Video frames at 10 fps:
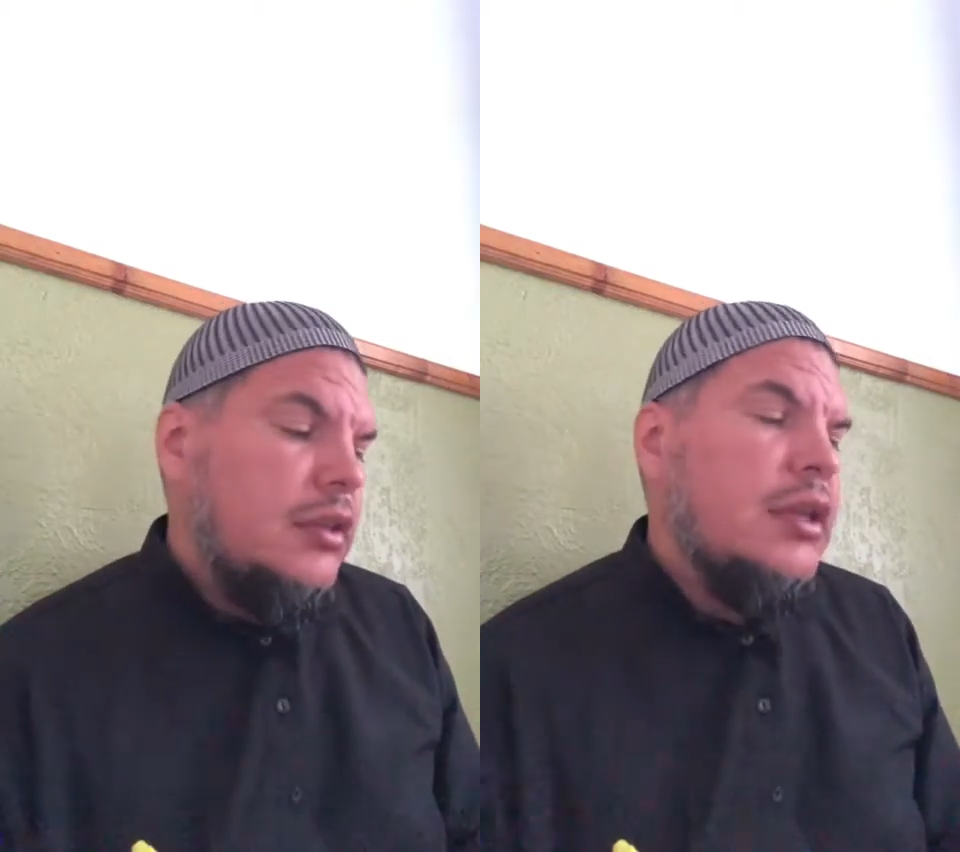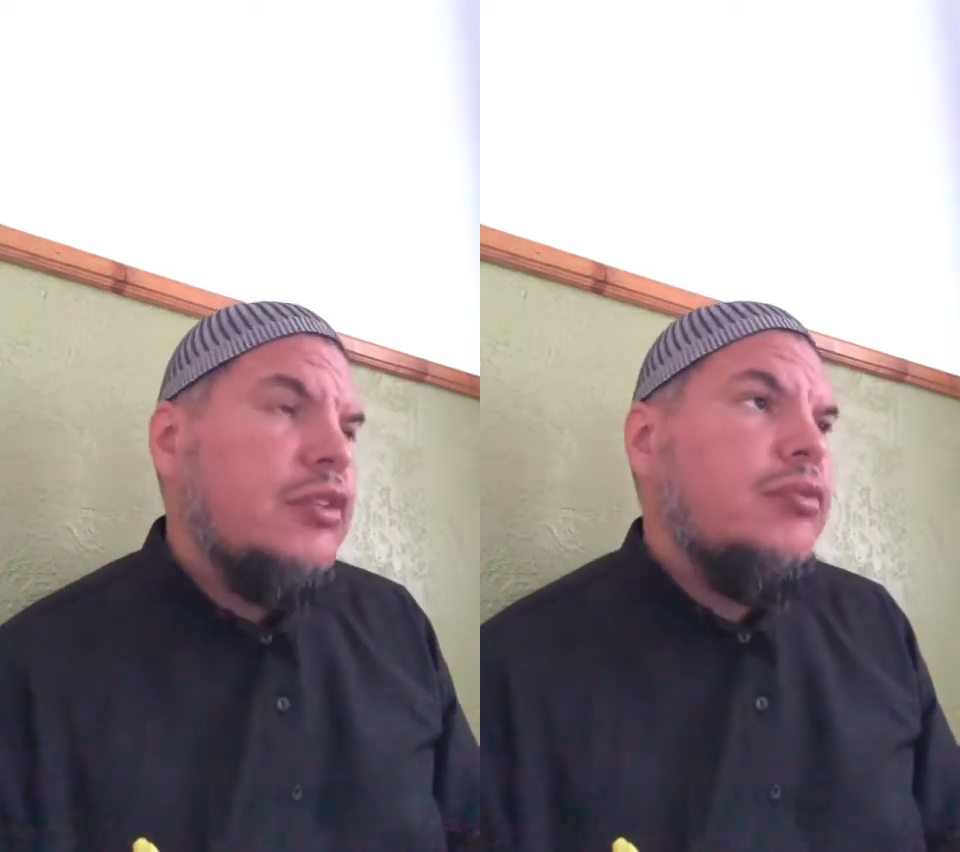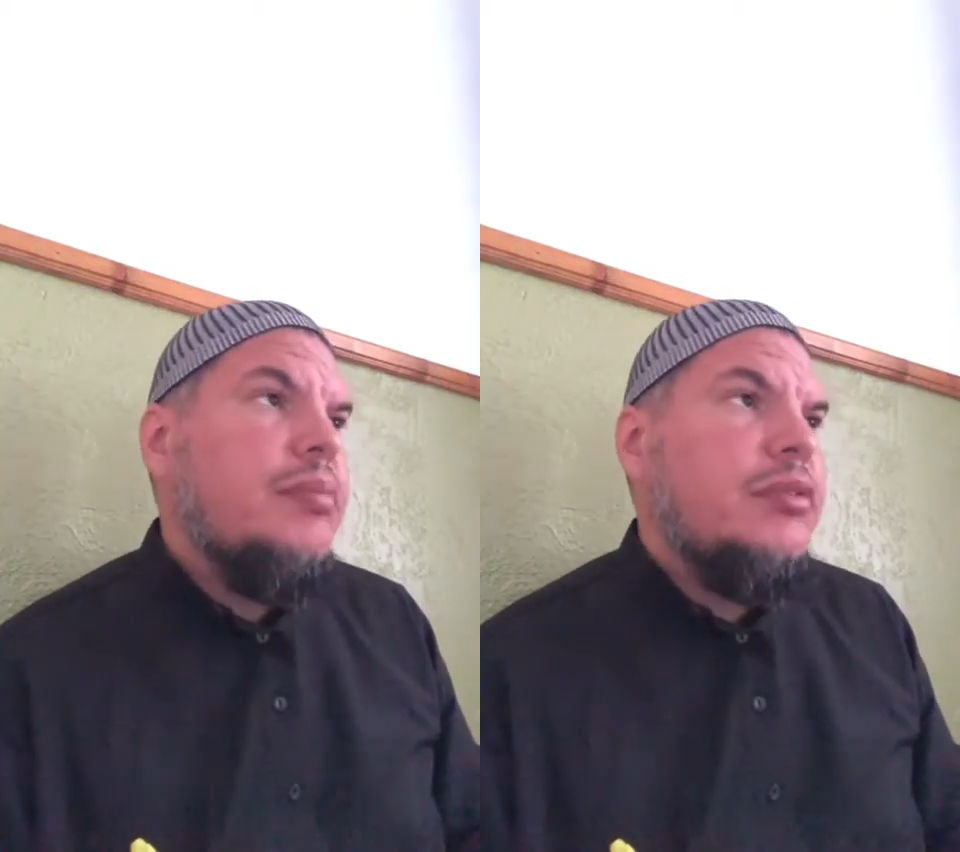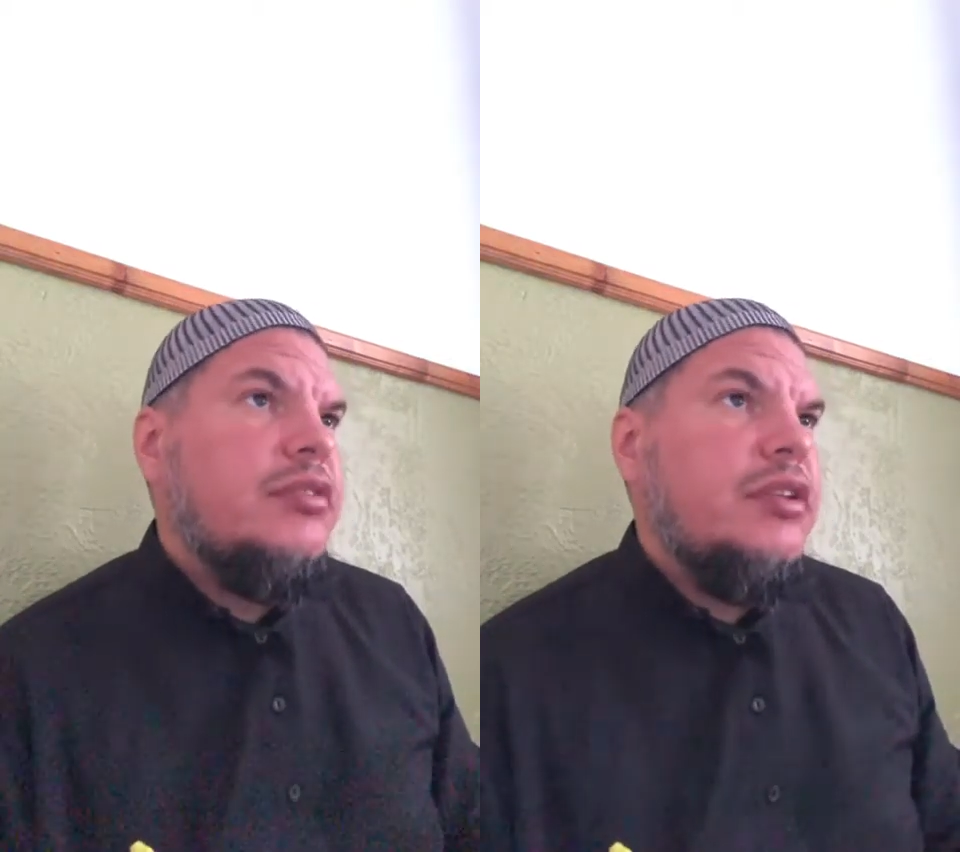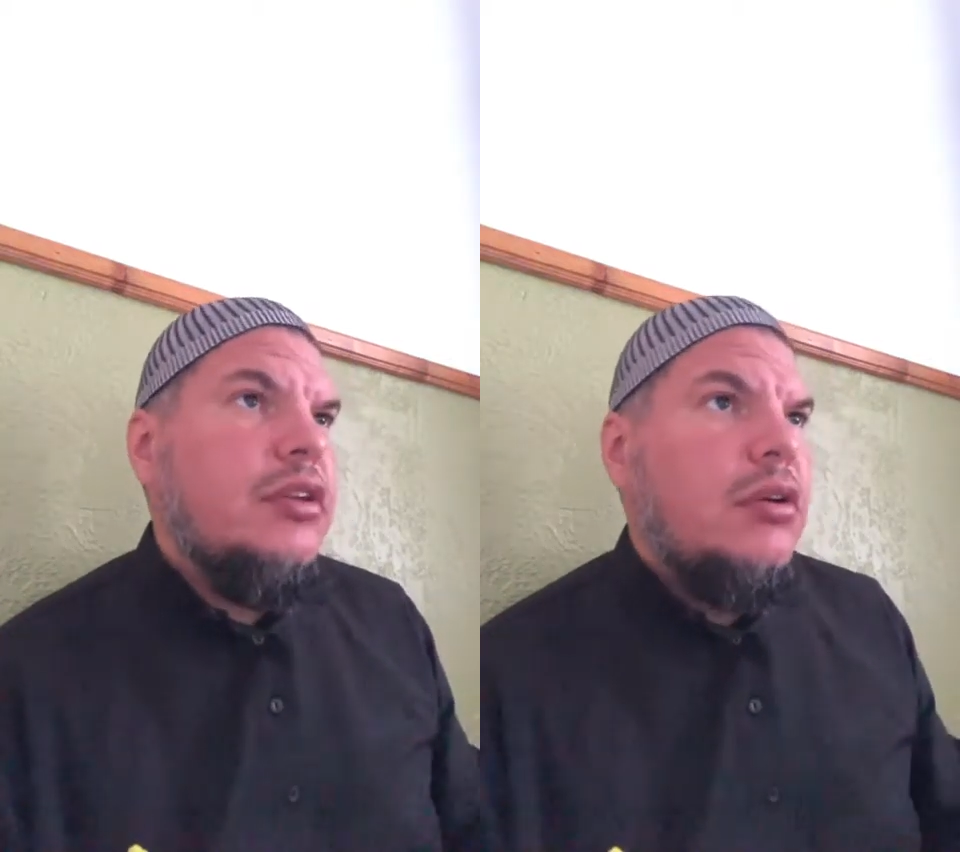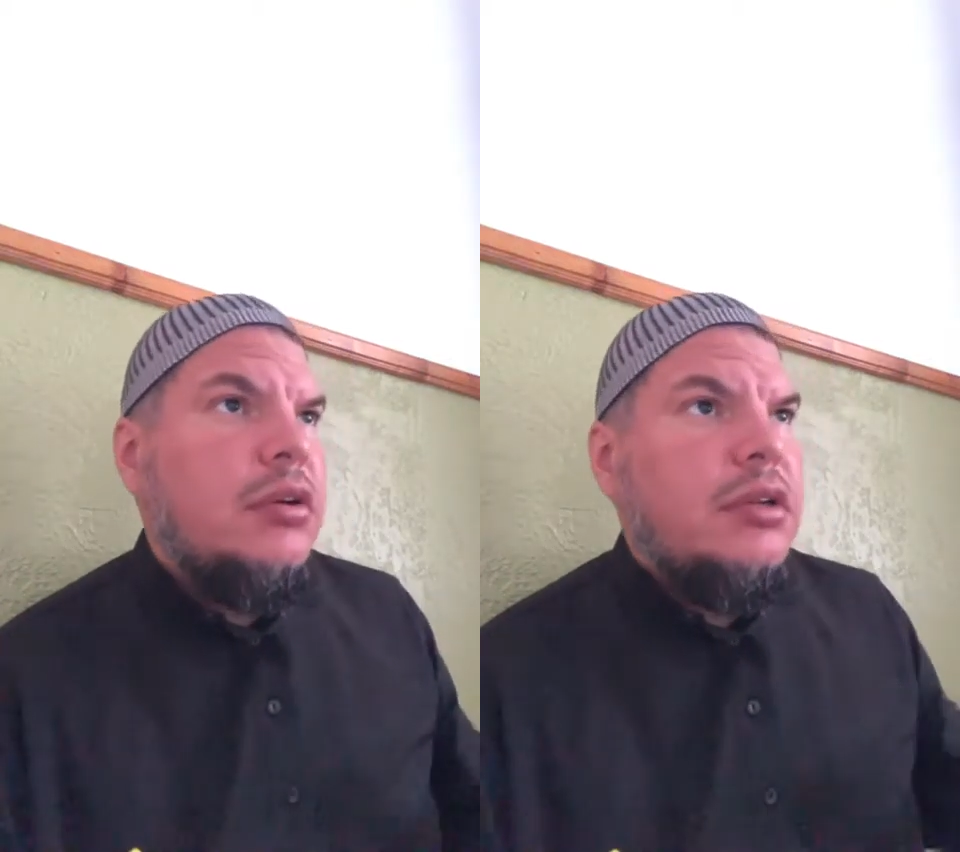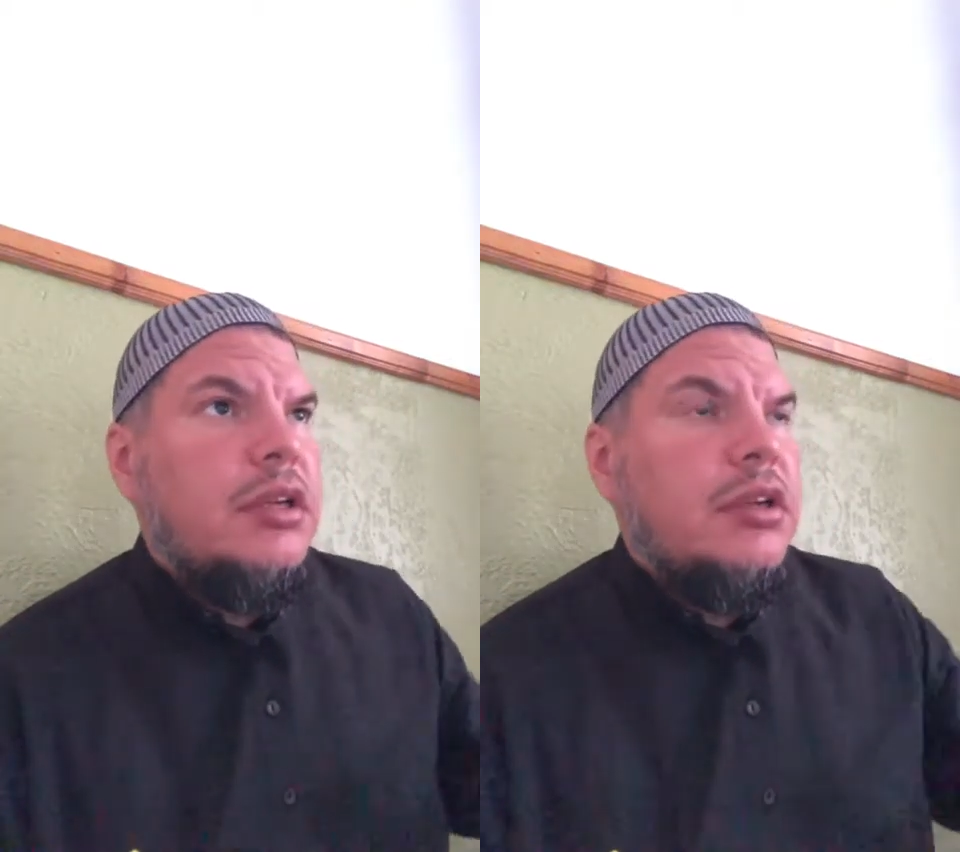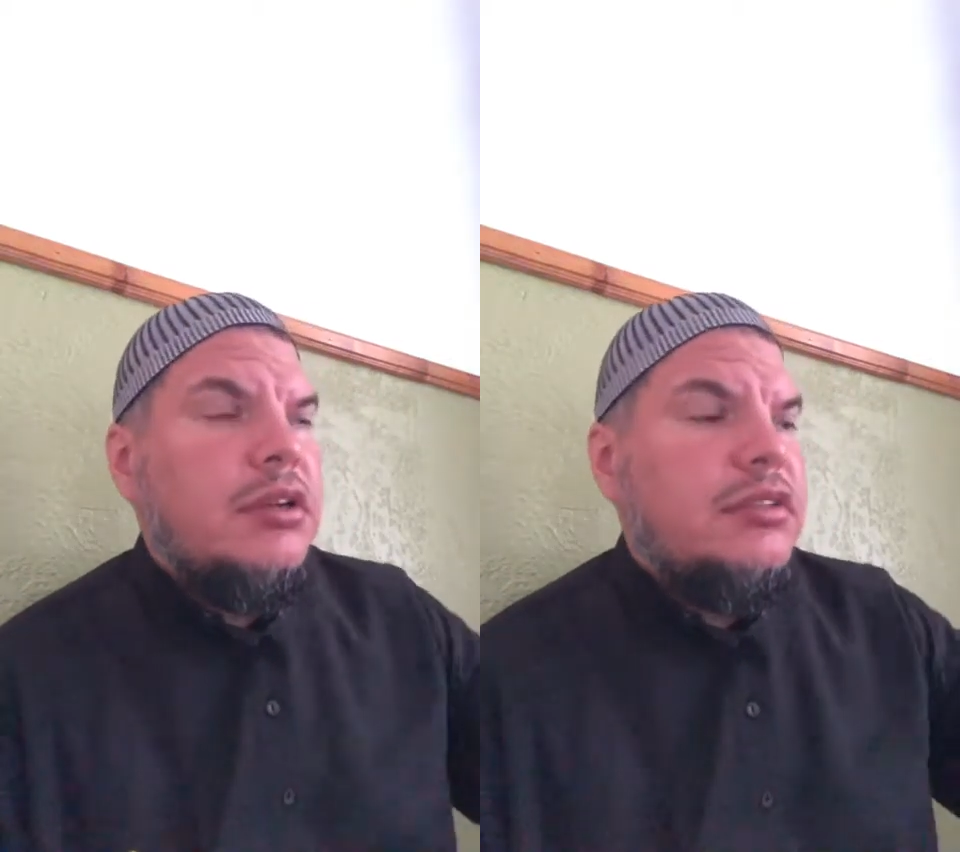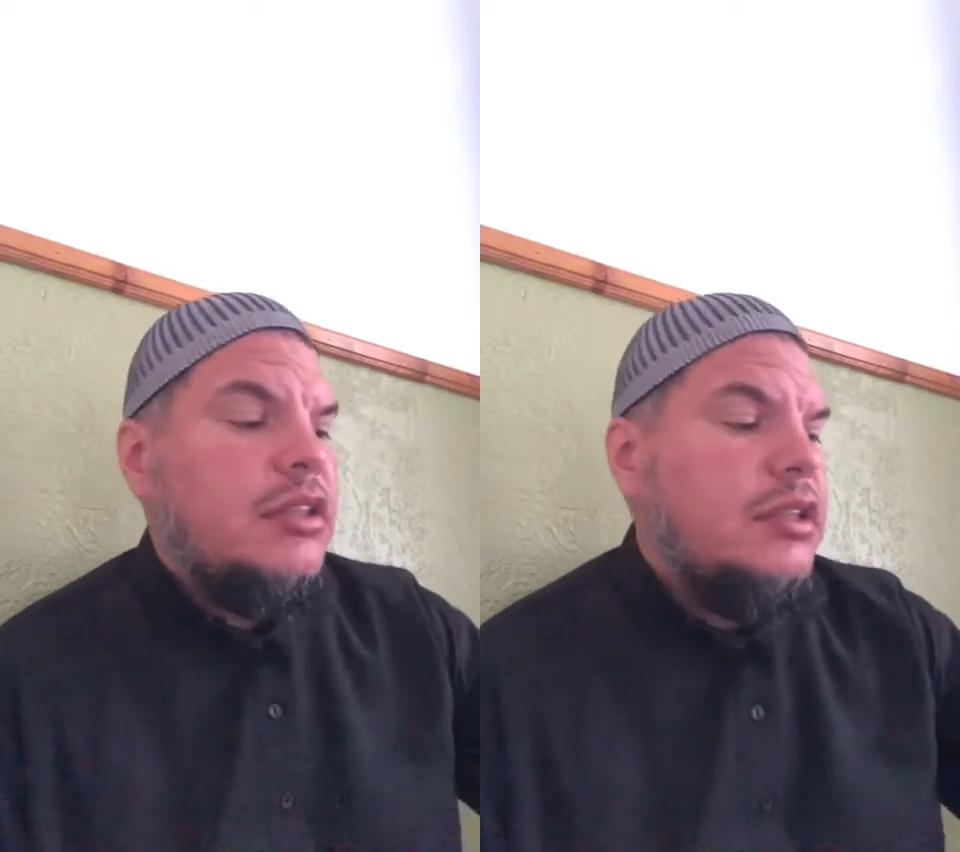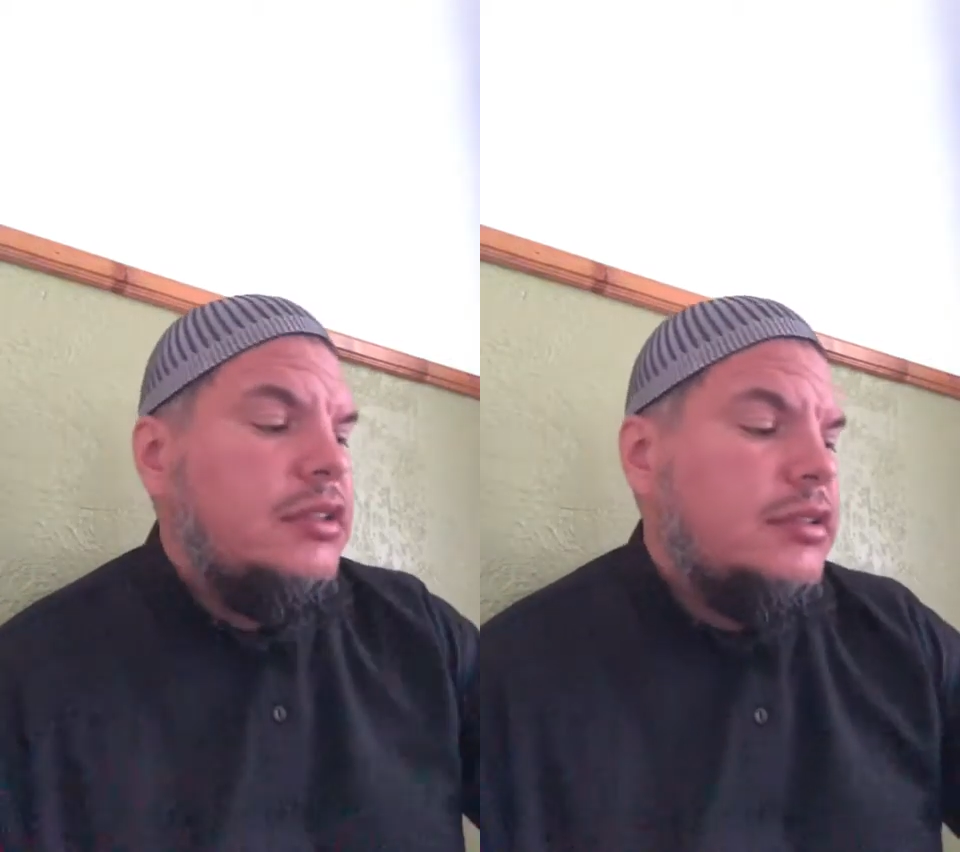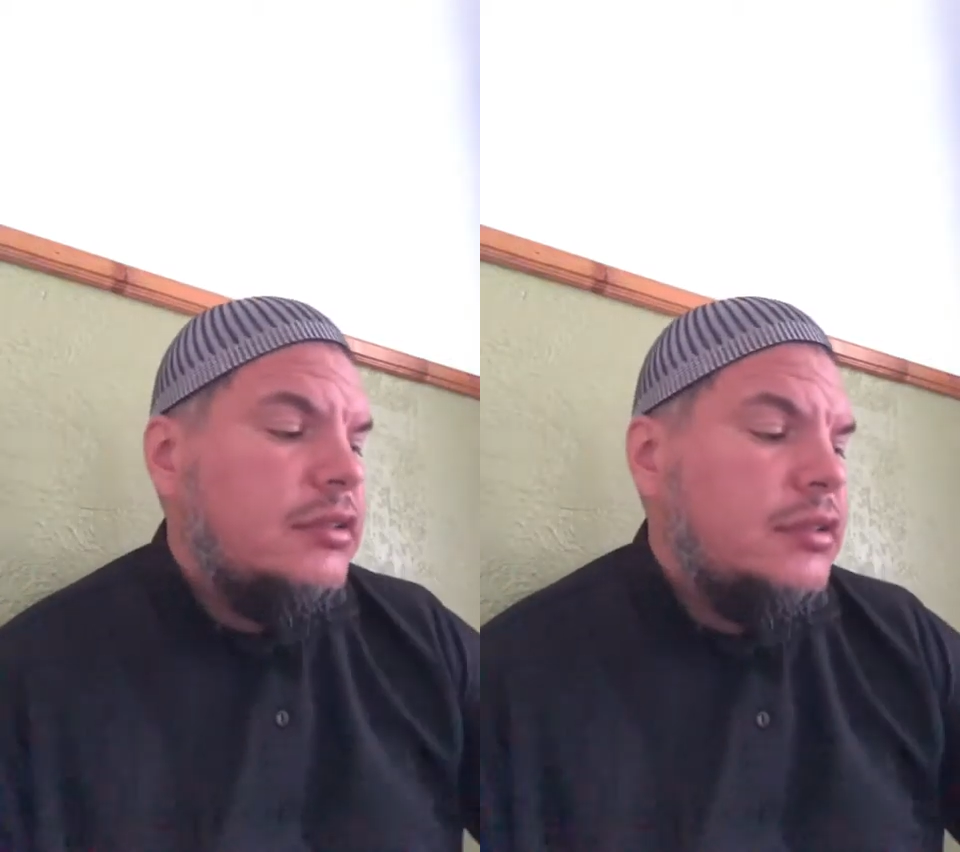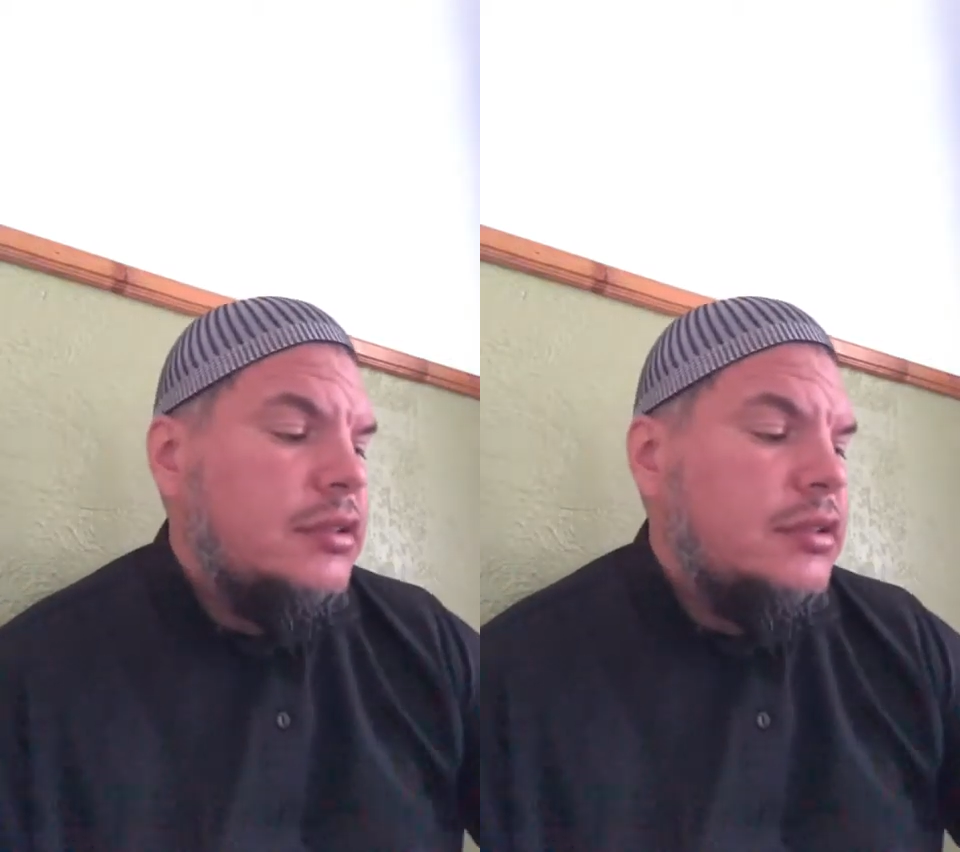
as we proceed on in our studies.